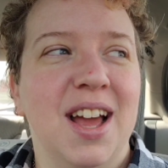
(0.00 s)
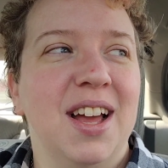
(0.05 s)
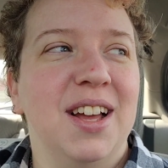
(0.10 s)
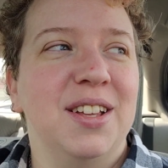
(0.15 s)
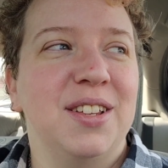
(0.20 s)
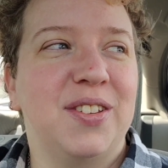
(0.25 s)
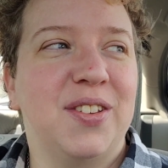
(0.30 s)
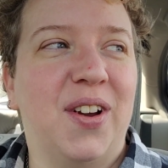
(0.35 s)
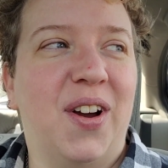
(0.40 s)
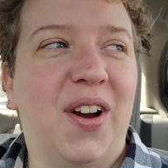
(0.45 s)

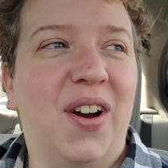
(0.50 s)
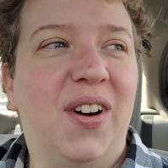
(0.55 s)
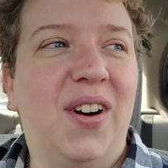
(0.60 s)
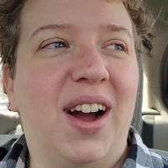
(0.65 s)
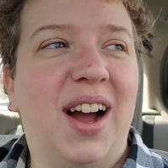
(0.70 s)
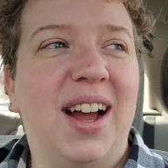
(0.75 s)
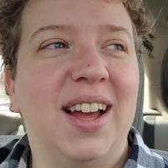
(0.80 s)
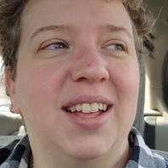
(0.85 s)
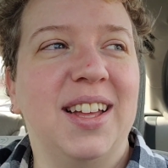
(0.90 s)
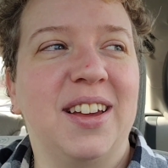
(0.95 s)
So
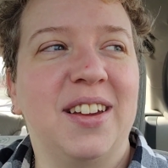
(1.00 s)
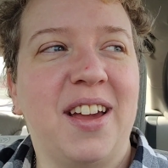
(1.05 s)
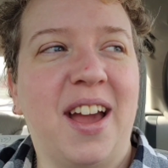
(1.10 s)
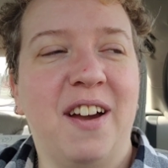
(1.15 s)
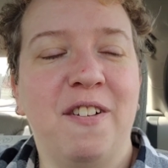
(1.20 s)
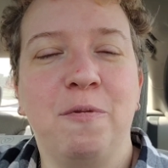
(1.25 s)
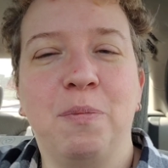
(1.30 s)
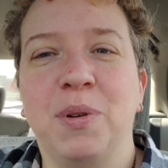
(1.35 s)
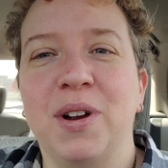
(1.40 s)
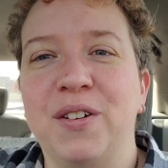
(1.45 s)
I
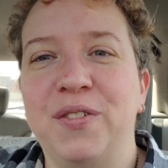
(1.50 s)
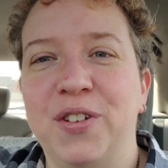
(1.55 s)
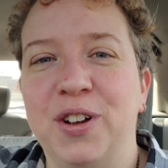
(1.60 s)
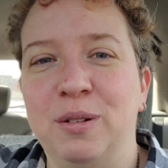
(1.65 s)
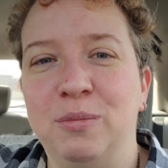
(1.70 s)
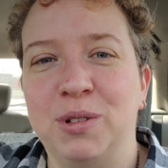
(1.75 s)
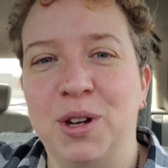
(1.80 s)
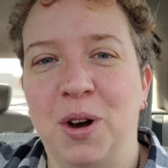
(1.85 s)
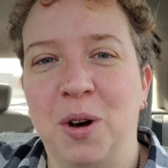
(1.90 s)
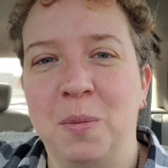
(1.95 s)
have
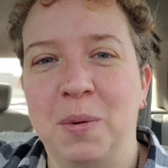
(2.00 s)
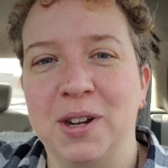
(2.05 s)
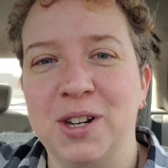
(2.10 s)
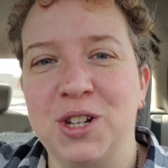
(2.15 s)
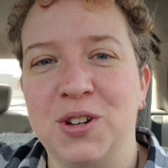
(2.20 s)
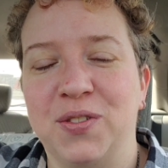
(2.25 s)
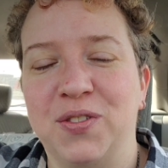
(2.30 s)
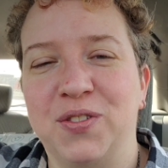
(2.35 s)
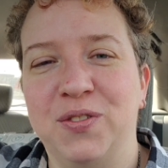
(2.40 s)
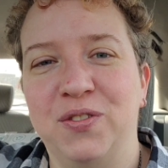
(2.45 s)
pre-filmed a whole bunch
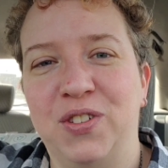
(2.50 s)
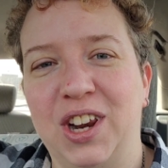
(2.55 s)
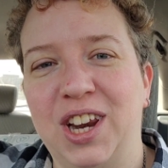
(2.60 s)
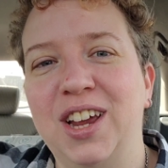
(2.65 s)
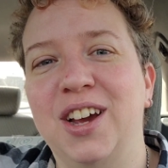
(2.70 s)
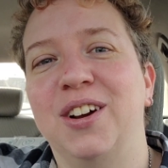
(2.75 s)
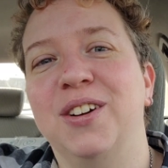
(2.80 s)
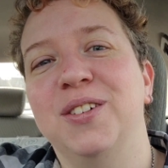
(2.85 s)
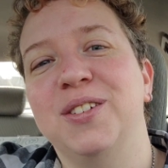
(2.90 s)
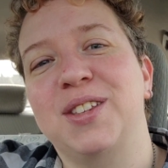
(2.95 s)
of
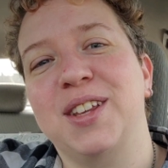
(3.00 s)
videos,